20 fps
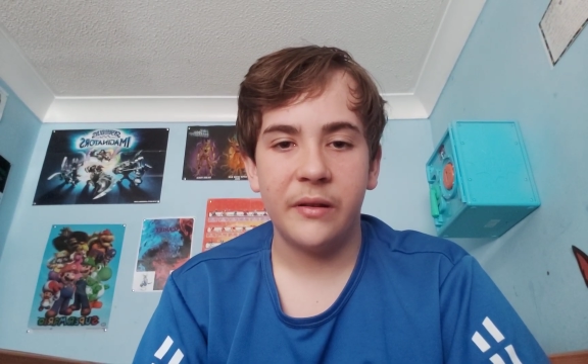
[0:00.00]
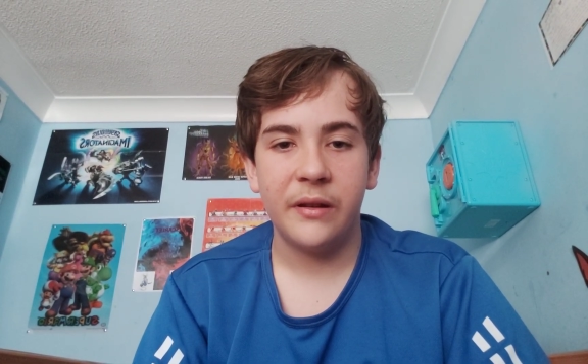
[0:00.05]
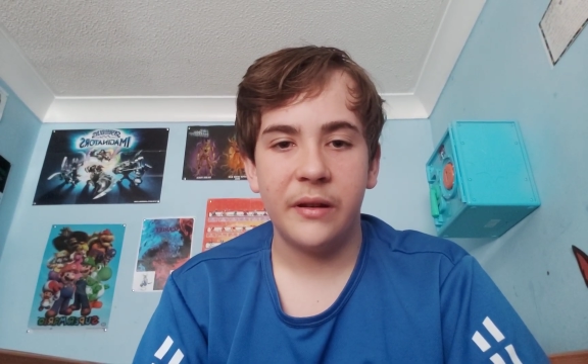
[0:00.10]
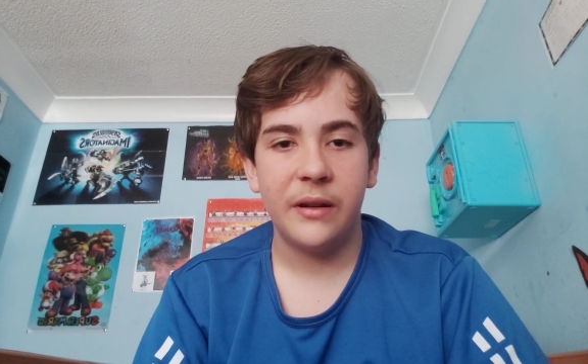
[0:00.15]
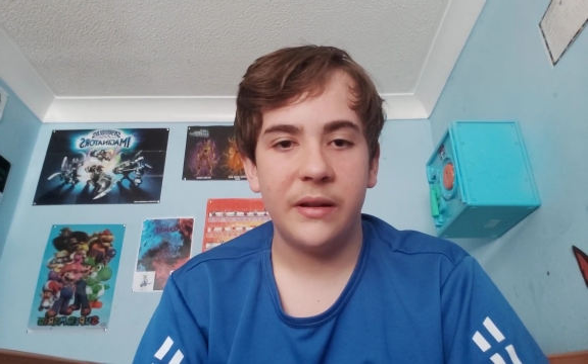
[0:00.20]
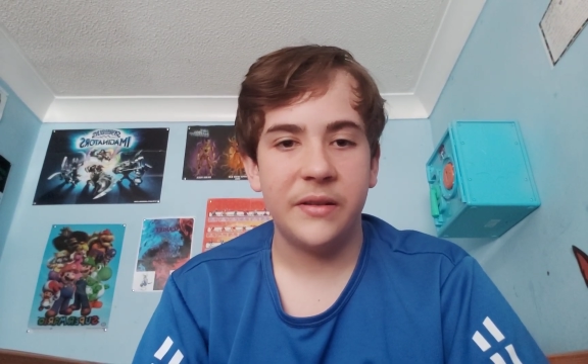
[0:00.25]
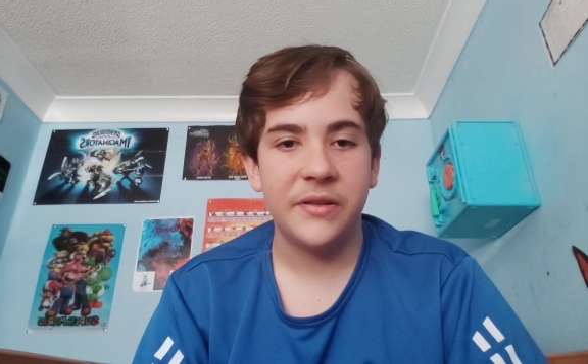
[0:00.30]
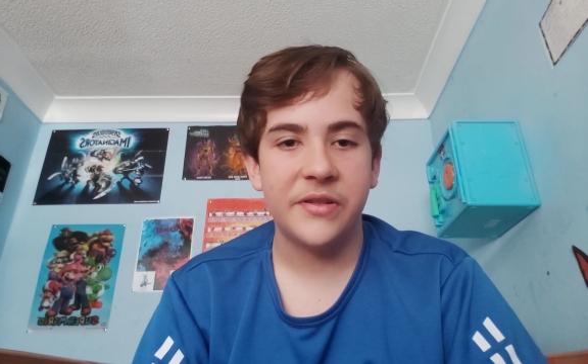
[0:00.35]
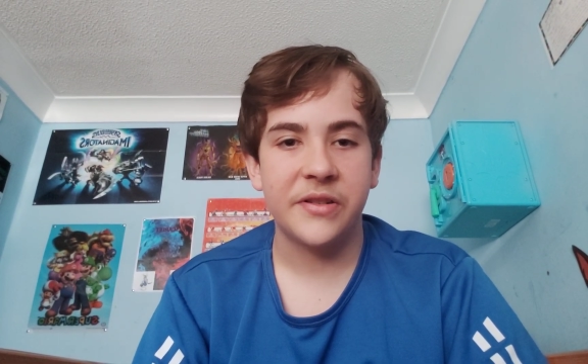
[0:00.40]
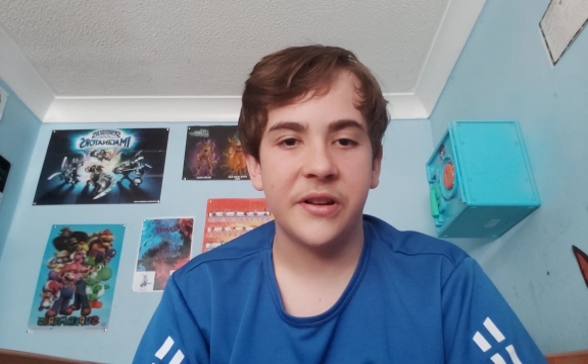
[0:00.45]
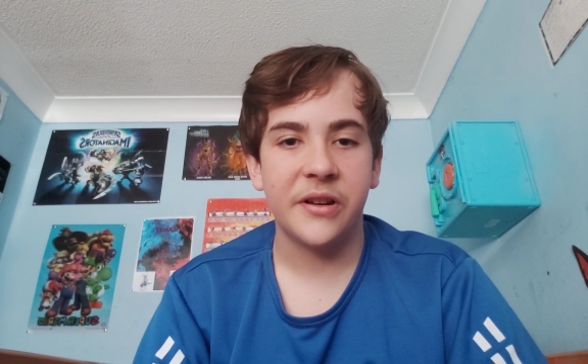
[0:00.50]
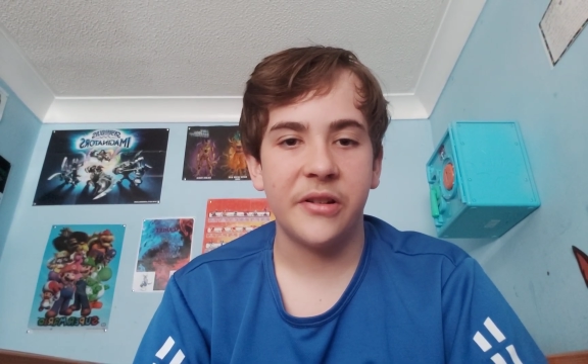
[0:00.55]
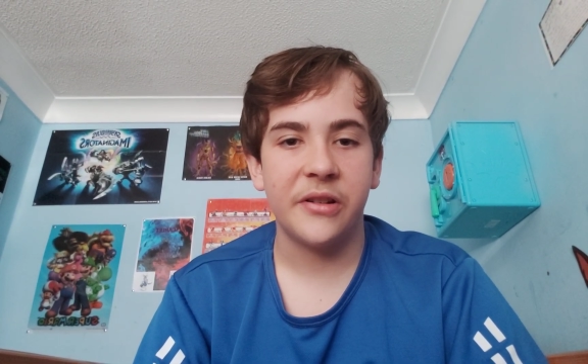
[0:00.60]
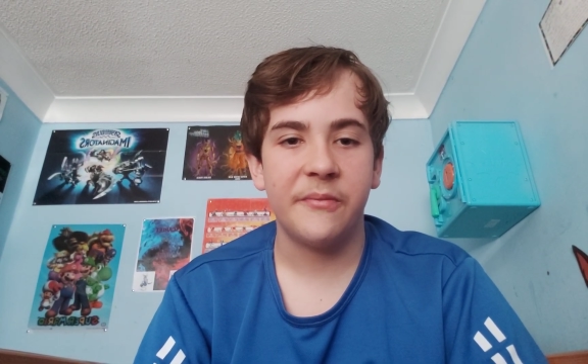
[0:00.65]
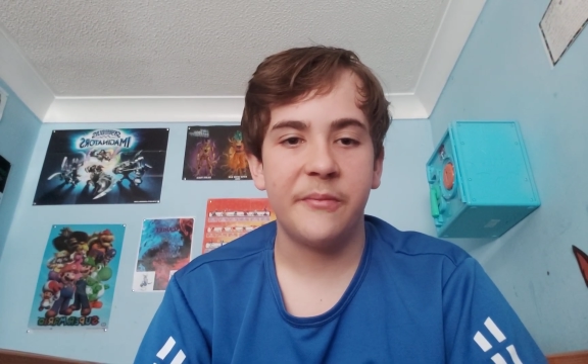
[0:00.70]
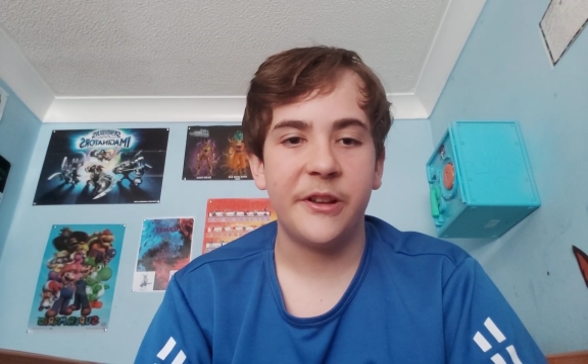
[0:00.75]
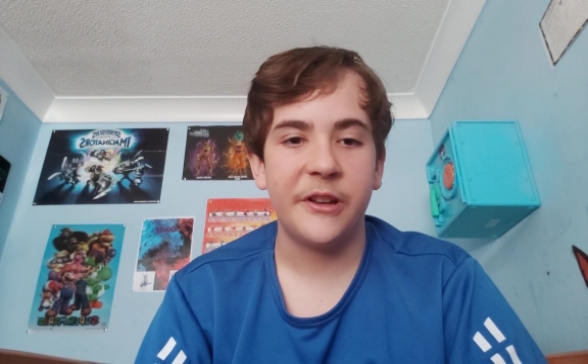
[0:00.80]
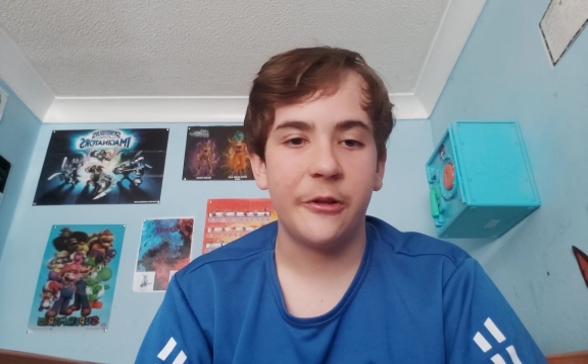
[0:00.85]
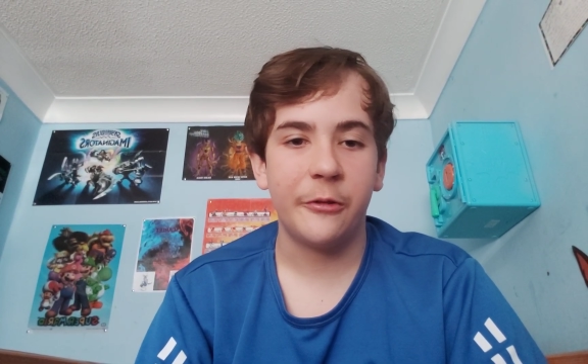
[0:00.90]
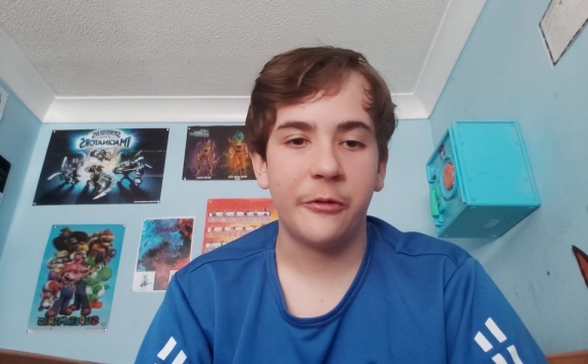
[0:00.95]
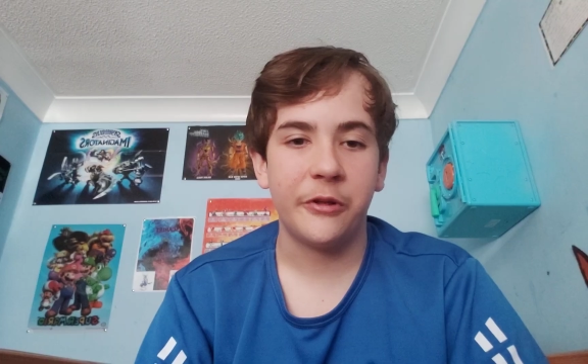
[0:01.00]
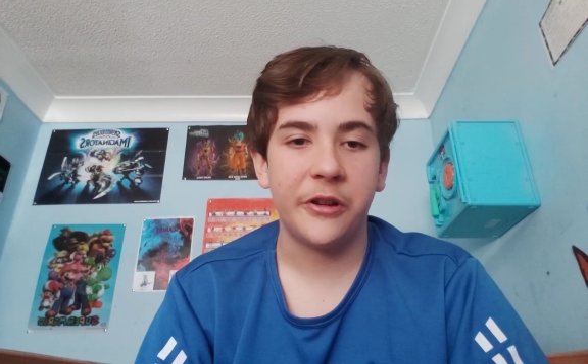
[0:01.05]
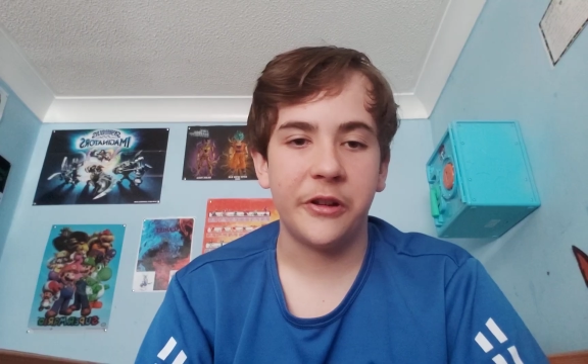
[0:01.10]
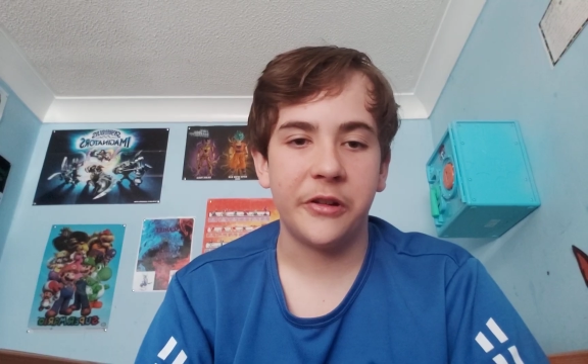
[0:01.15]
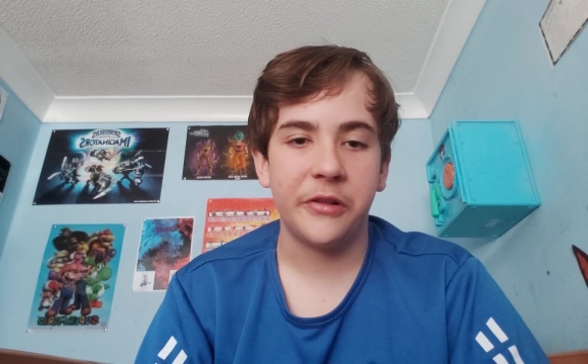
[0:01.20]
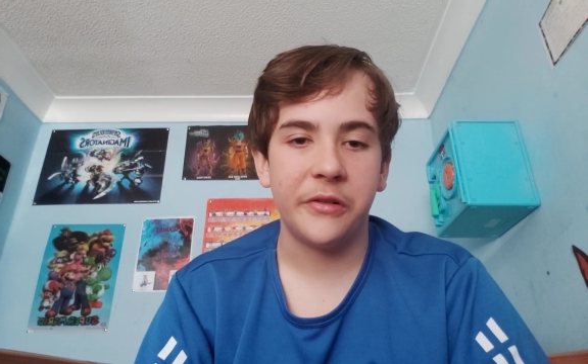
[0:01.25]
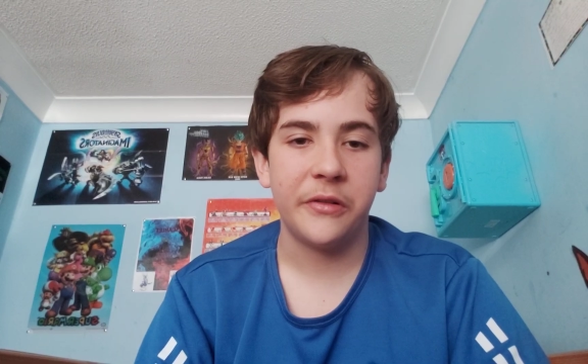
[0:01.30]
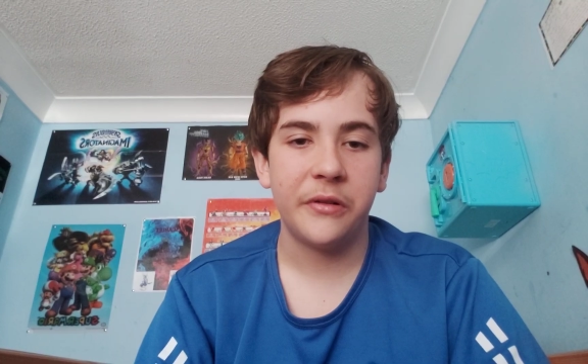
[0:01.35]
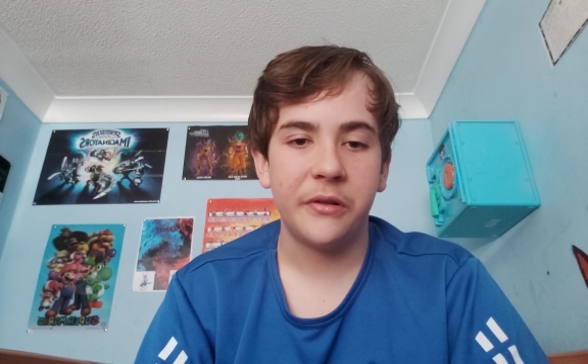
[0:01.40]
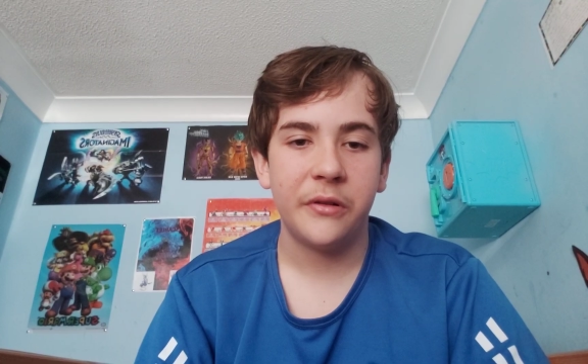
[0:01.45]
inside a
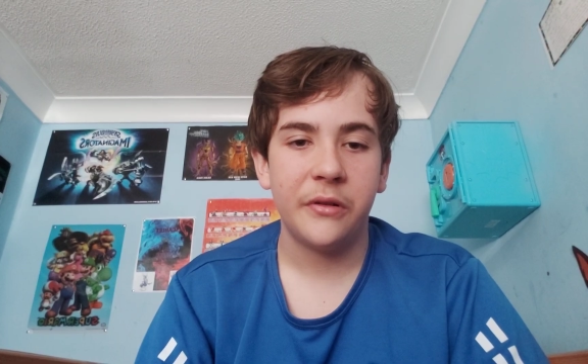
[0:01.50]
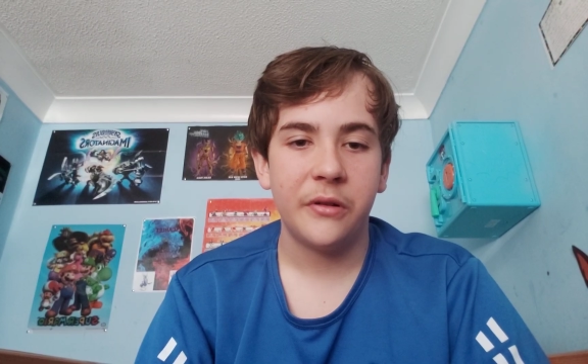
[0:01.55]
building,